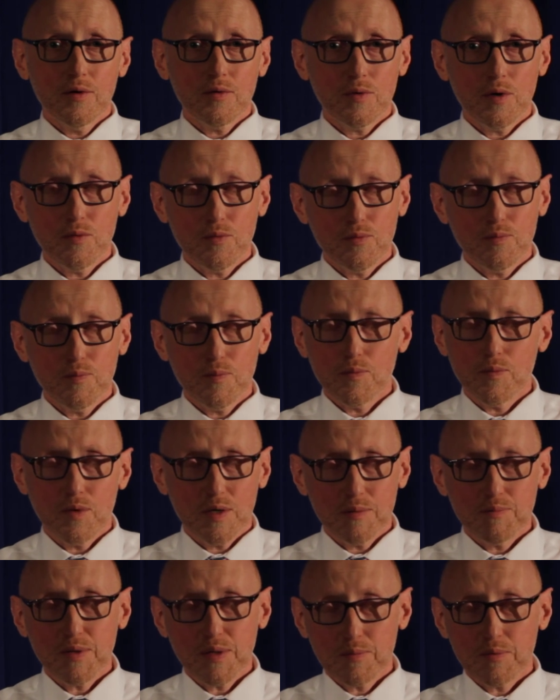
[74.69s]

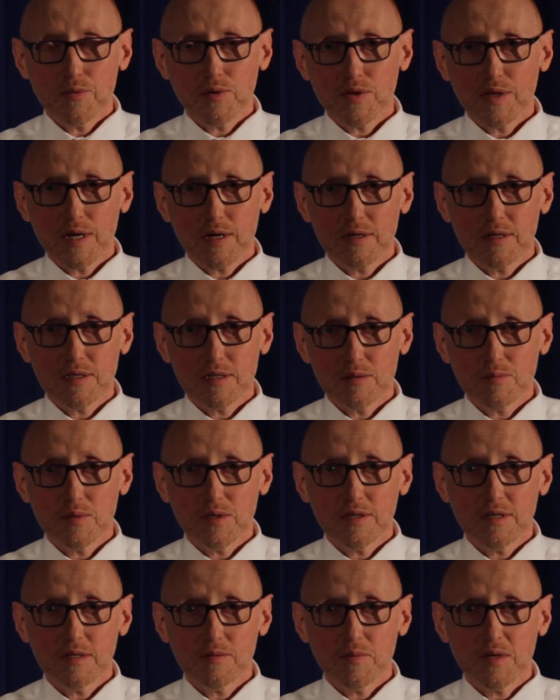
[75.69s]
what people without
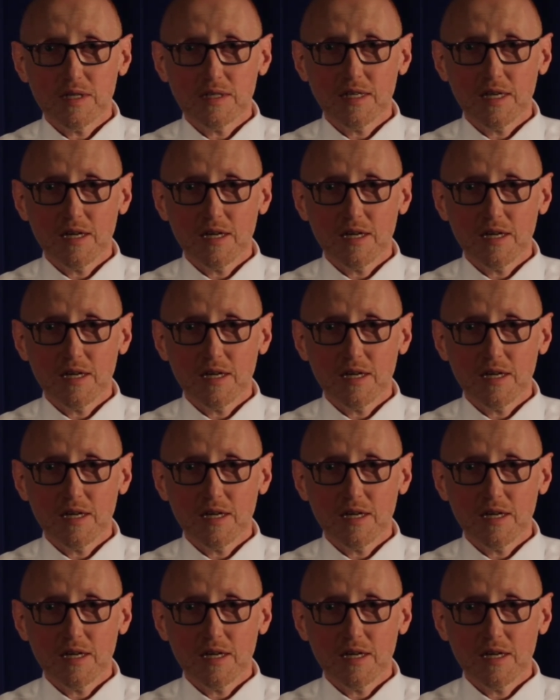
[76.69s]
disabilities might